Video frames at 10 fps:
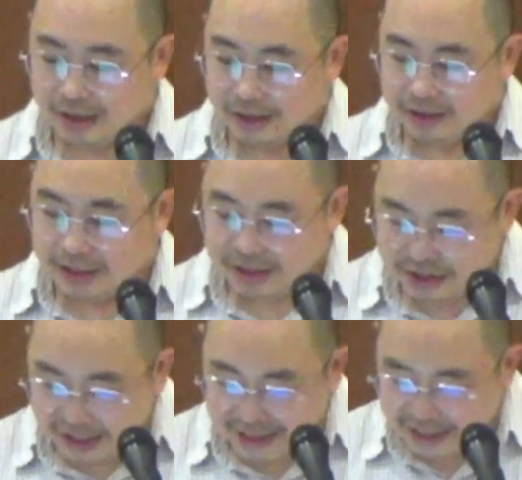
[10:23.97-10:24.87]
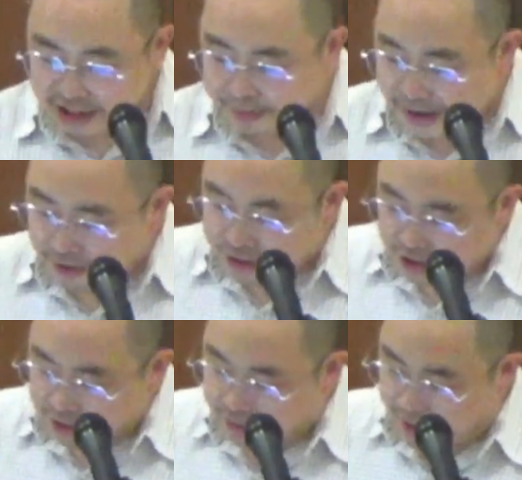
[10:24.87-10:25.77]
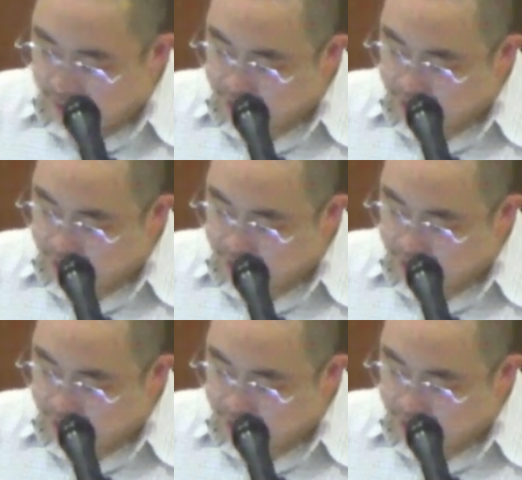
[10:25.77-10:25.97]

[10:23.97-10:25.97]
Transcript: The seed that is buried in the ground